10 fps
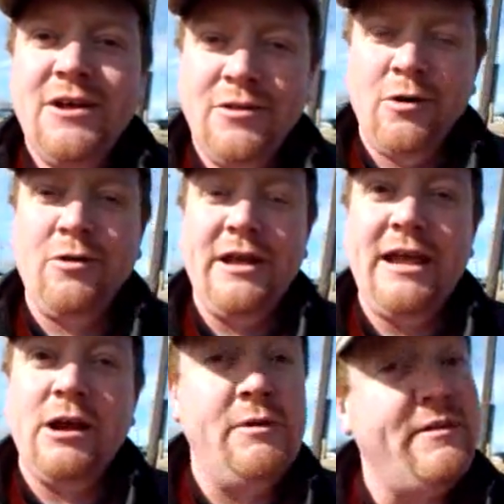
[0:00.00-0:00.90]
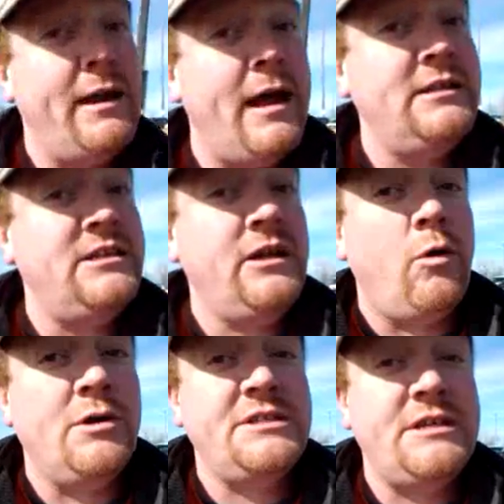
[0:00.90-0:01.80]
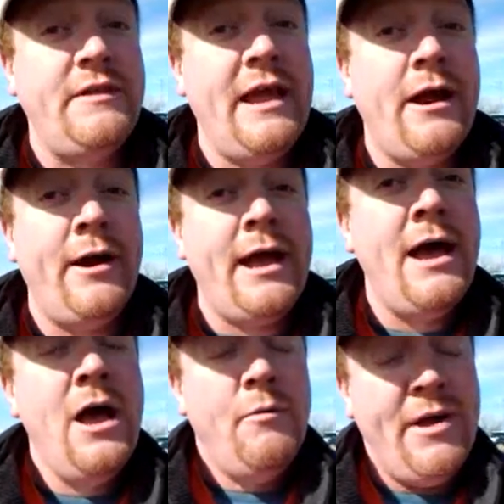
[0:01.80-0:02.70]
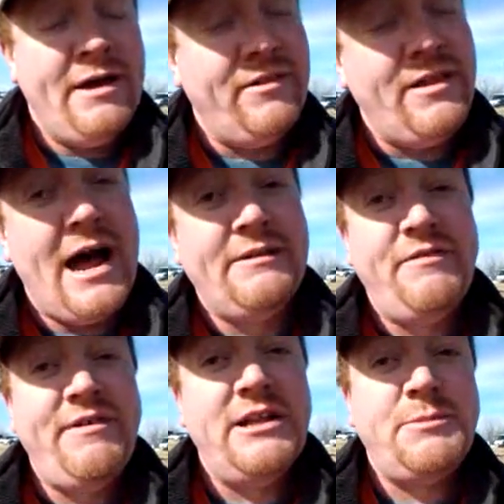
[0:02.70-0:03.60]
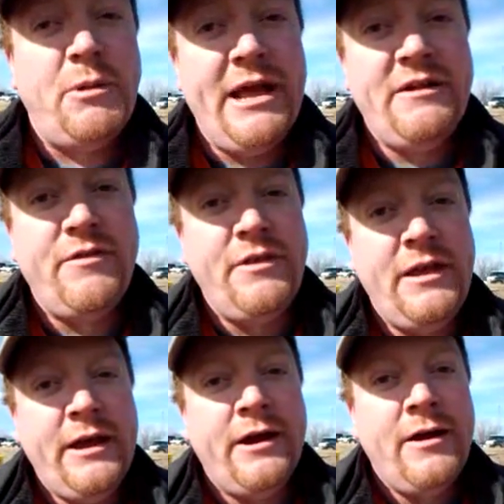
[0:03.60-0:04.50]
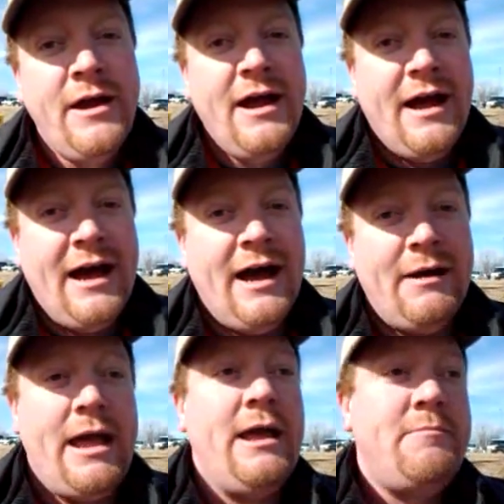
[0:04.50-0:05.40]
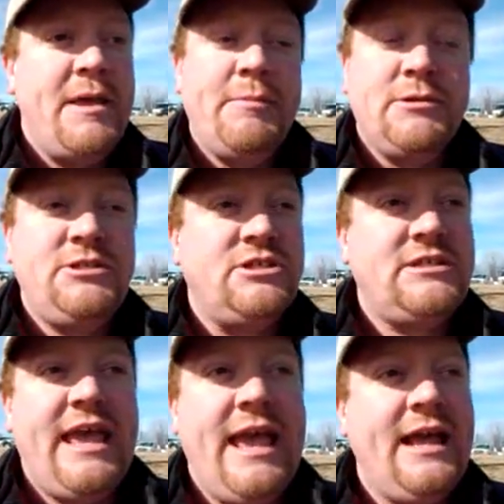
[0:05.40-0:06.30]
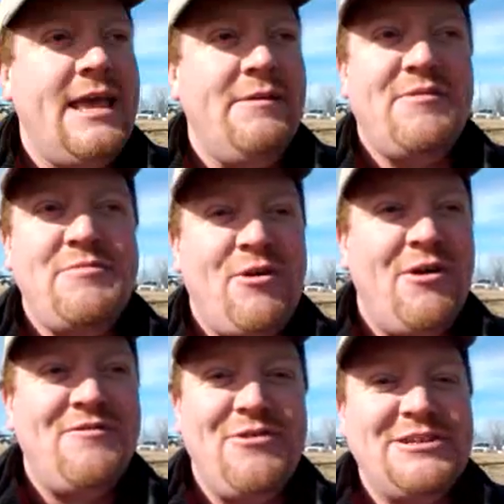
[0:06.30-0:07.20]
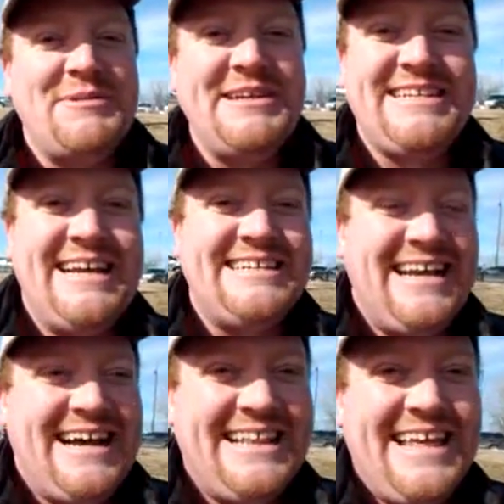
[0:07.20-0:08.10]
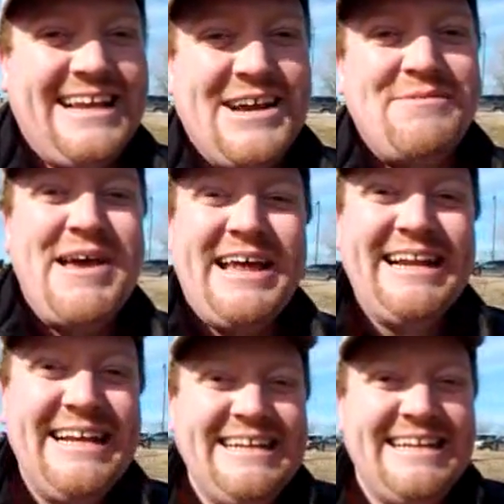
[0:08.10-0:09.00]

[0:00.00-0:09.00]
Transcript: locally here, we've got 19 courses in the area. We have a lot of events planned for the year. Uh, and people just can't keep them thrown for the disc golf they come in.